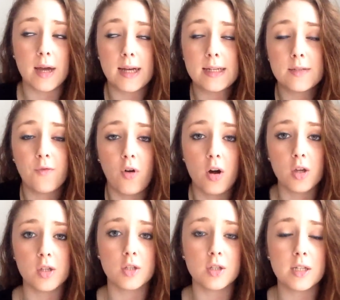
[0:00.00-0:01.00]
and is
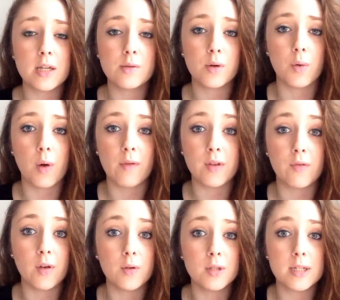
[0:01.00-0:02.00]
focused on children who have
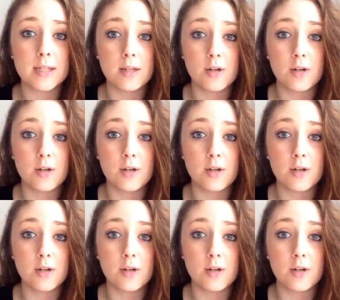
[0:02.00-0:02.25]
difficulties